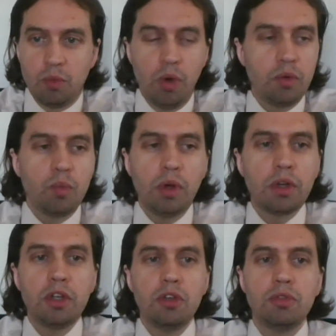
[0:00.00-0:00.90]
What
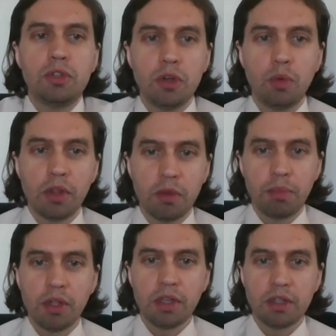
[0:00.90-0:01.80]
could you do with $1
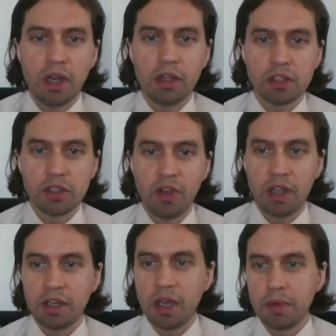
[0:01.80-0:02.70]
billion of
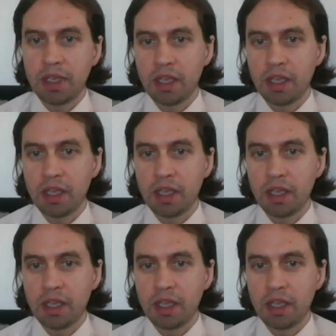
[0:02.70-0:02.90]
economic